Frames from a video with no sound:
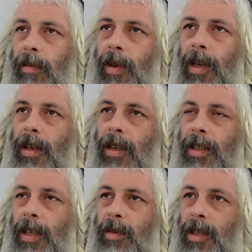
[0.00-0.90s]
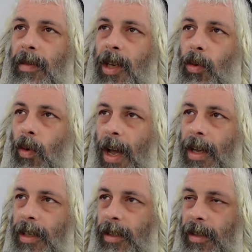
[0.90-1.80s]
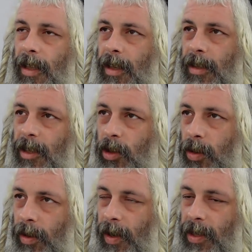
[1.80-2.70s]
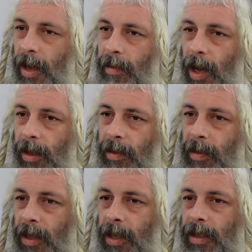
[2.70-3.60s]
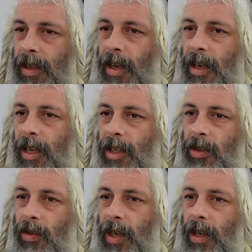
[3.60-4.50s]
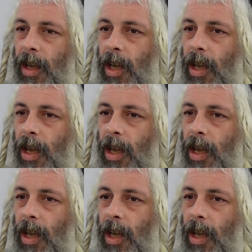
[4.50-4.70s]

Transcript: but it seems to me, why is it that the tikkun of Adam ultimately is done in history